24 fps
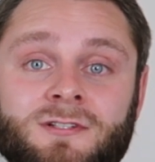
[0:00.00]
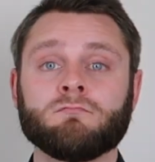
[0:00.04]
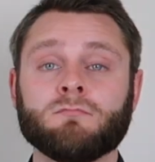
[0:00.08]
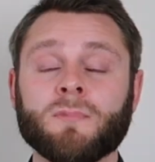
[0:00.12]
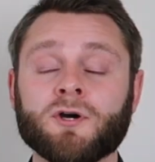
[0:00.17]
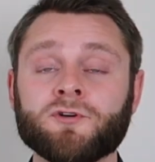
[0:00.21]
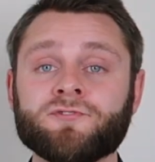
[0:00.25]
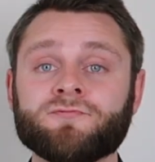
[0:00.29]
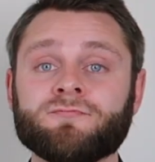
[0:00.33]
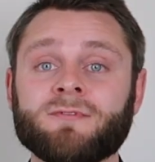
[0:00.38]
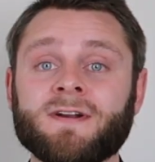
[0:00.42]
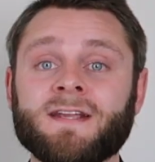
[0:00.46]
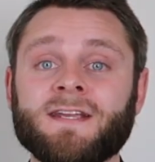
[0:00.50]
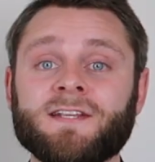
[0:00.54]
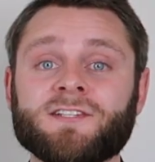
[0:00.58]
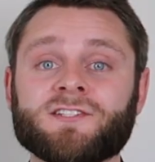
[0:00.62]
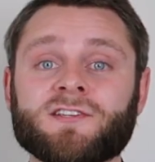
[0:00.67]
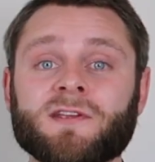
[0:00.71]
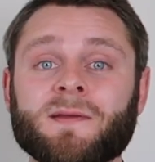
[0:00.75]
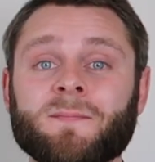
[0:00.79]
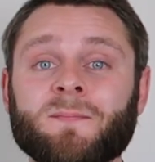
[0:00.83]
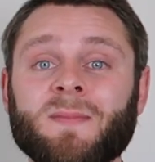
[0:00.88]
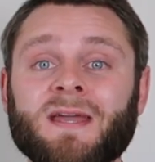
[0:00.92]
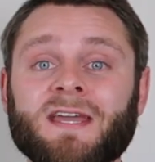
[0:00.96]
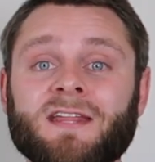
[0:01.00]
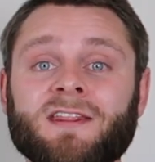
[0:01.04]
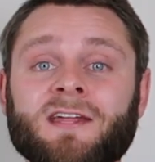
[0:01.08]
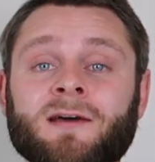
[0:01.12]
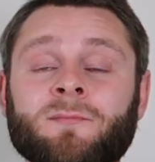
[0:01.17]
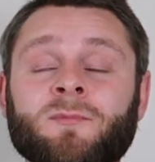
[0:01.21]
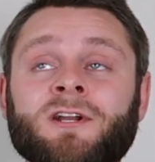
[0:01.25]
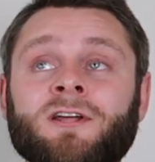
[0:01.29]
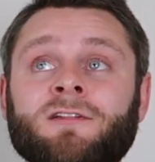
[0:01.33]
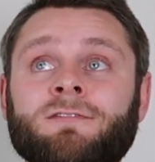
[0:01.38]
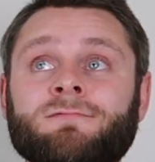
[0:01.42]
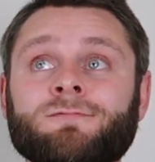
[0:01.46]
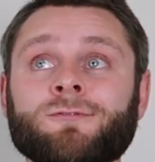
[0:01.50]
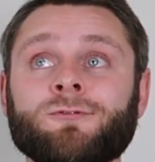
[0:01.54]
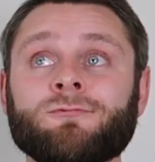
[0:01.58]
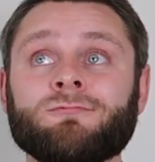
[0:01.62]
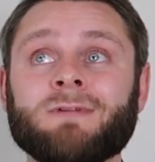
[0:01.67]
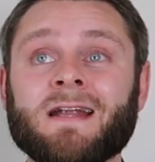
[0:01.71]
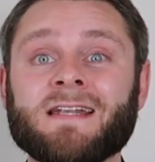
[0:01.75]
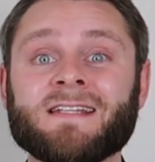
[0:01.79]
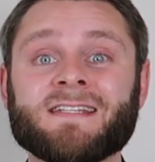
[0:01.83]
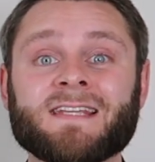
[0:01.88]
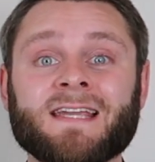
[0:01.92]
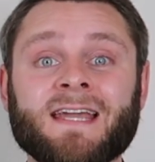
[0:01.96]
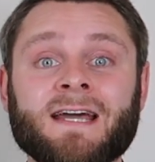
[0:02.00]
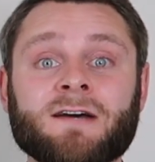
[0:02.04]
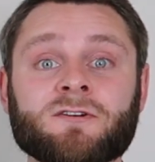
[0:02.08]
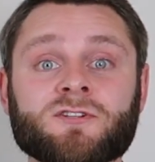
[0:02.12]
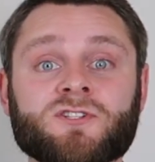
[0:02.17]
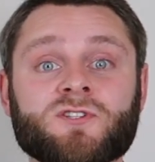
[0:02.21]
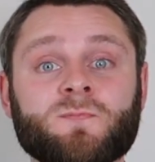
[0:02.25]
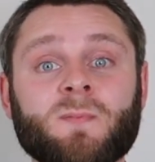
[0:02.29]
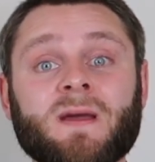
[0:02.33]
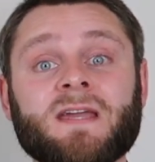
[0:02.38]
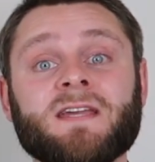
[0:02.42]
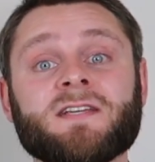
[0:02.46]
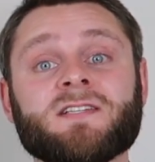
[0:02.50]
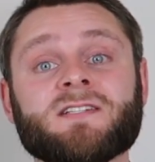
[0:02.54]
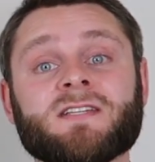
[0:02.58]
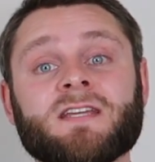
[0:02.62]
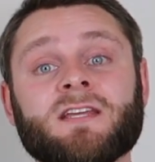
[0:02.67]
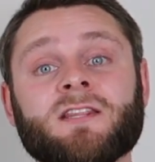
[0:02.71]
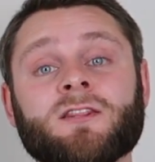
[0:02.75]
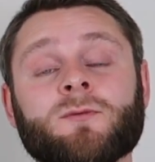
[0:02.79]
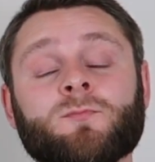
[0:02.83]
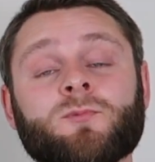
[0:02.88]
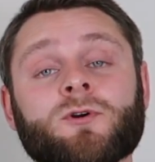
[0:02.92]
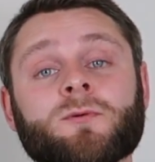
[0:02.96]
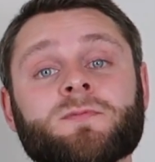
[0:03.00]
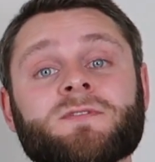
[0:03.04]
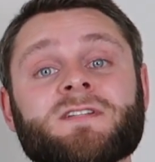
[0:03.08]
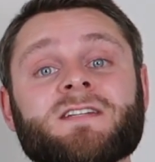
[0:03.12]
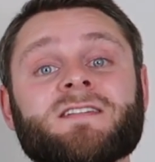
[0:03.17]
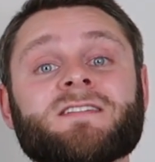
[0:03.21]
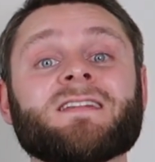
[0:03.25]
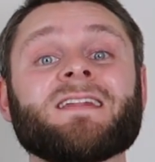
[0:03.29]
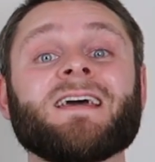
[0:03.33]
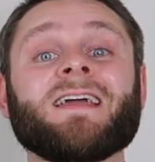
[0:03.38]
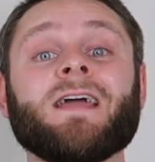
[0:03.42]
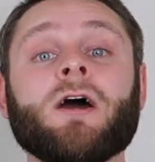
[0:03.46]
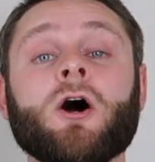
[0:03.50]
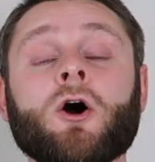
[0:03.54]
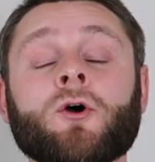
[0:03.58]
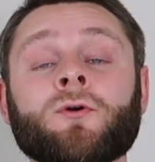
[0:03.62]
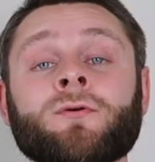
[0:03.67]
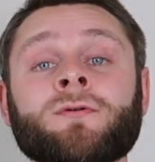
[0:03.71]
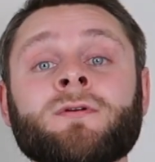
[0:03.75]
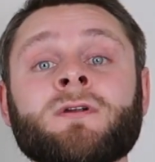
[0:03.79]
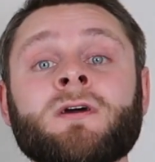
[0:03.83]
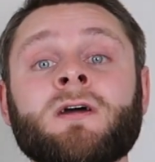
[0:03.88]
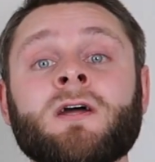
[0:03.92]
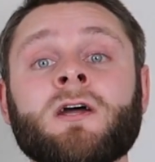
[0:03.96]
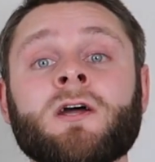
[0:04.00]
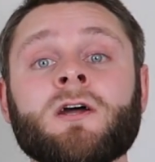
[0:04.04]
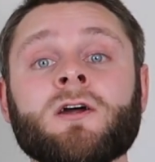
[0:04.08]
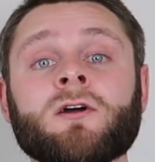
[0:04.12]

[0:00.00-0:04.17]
Most REITs make their money through renting out space in the properties that they own,